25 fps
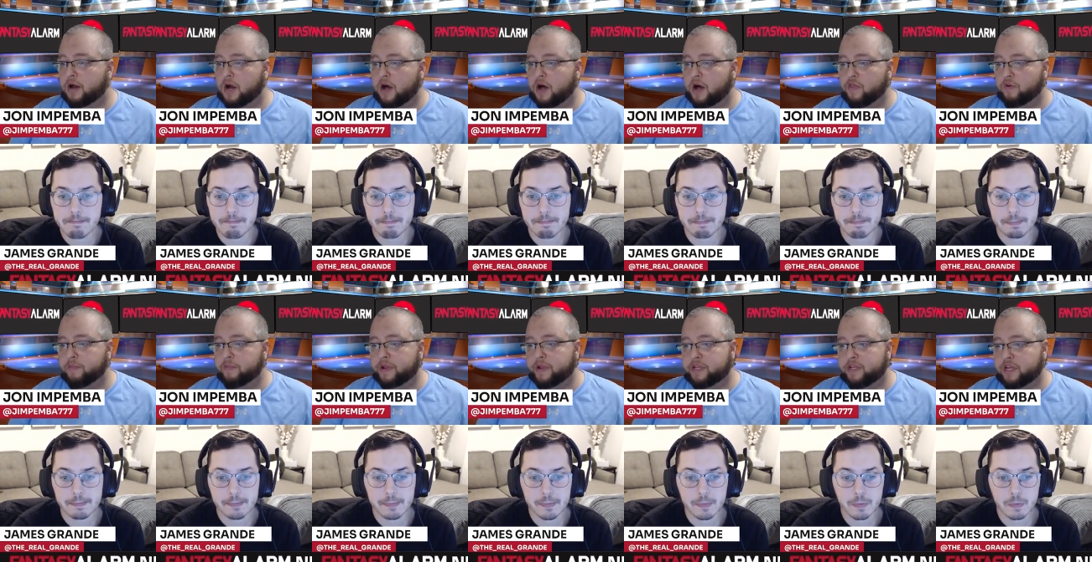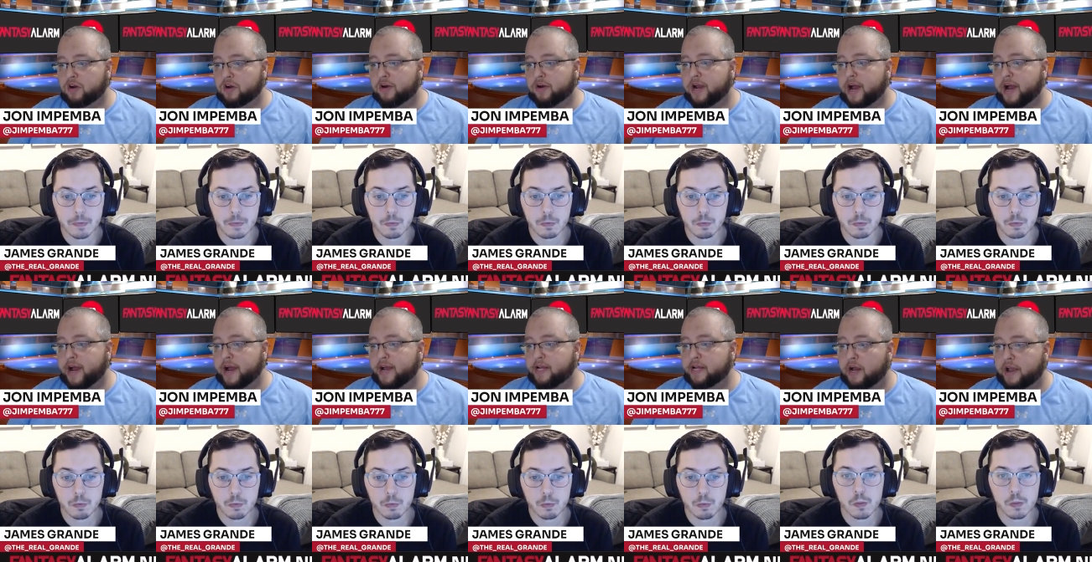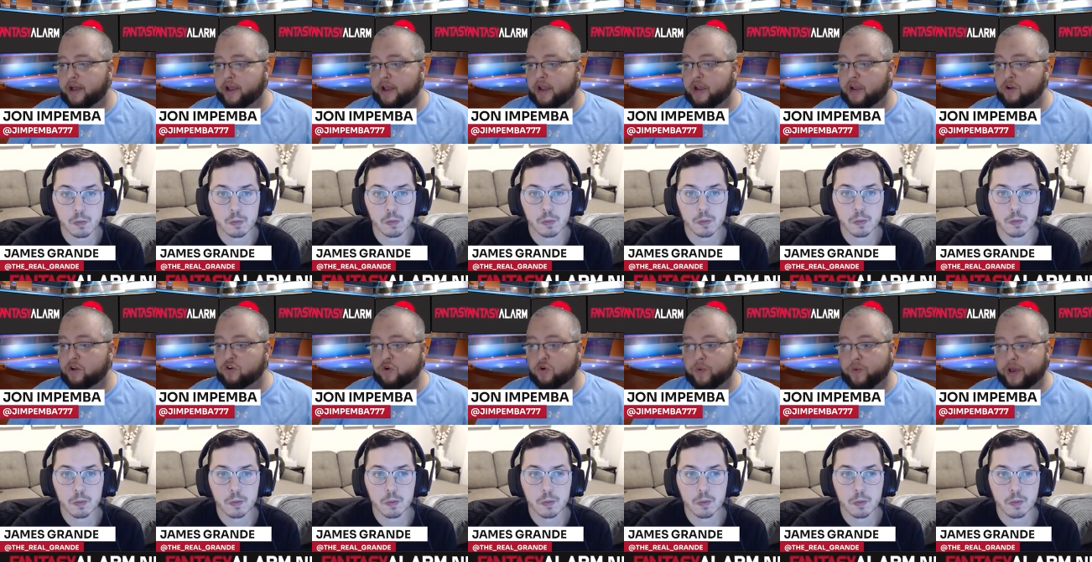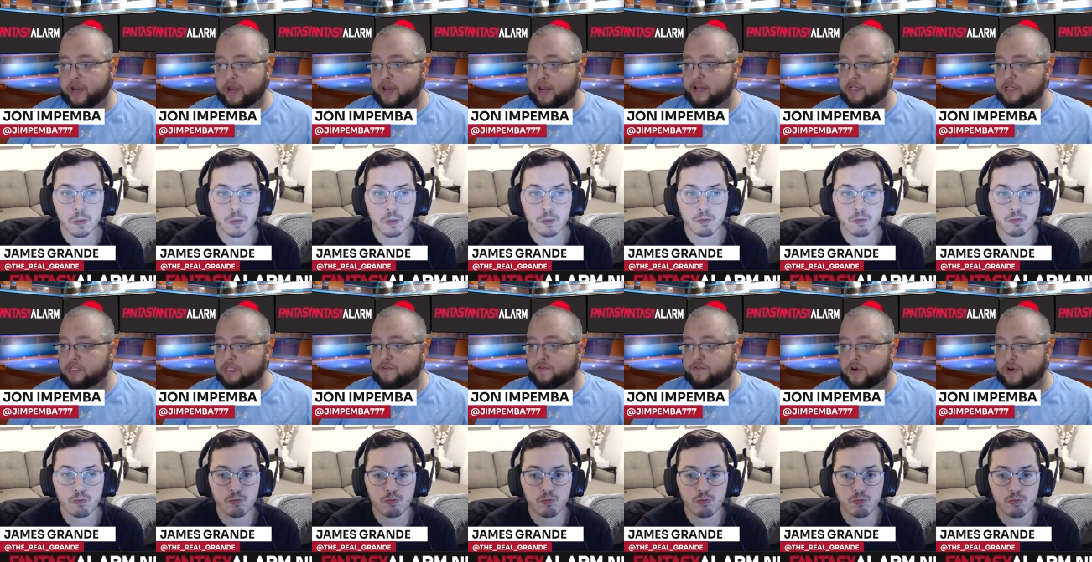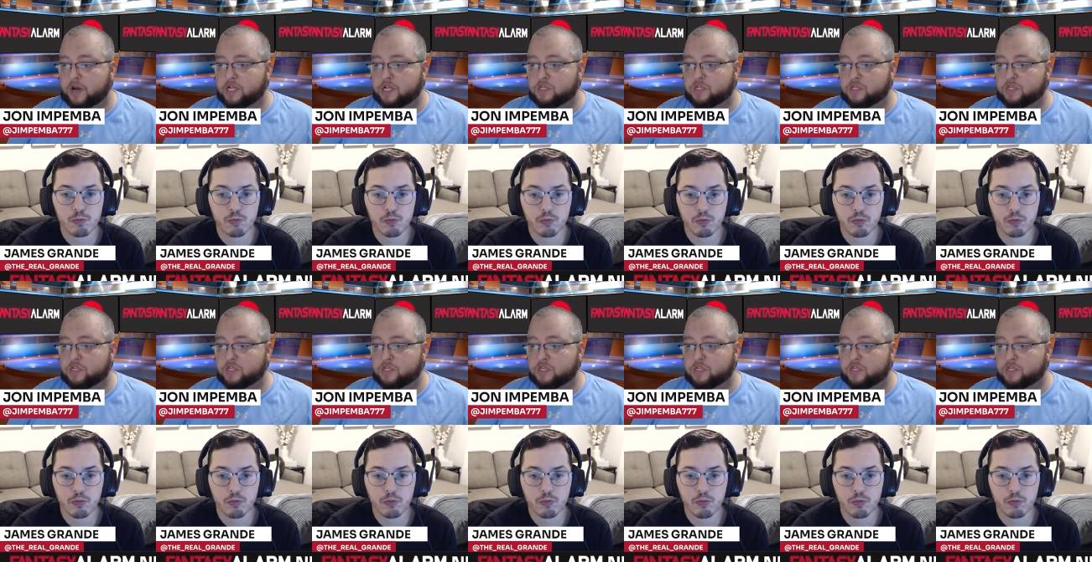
Speaker 1: Other mid tier guys, Andrew Wiggins, Franz